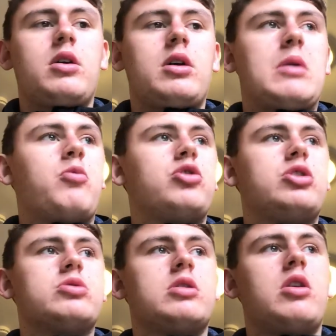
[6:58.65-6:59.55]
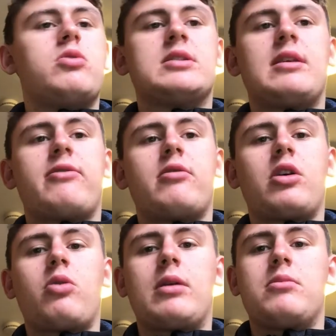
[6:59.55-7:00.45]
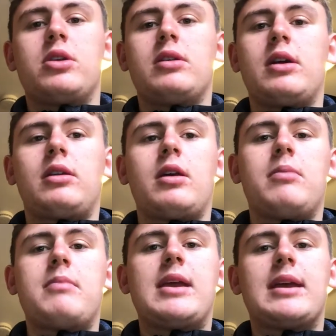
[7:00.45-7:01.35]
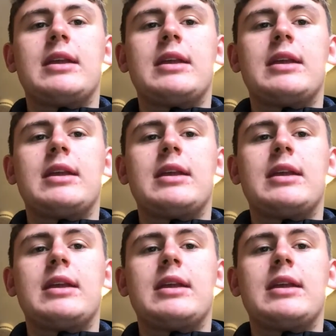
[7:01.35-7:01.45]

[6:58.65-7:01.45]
And we'll use loads of different equipment and make it